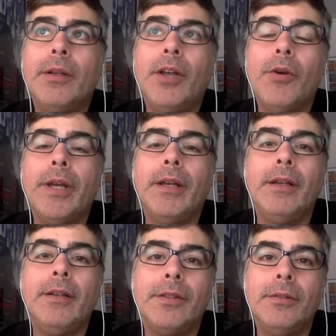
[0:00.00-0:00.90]

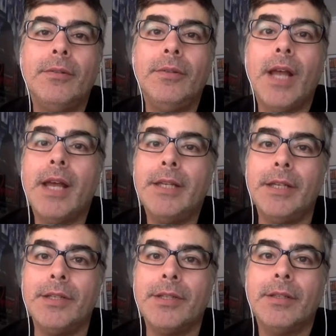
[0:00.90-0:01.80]
going to
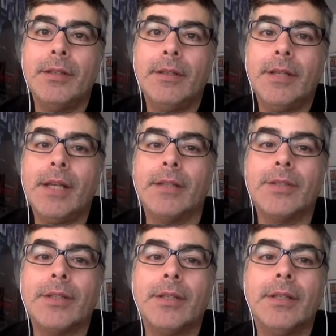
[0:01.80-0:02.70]
90s next.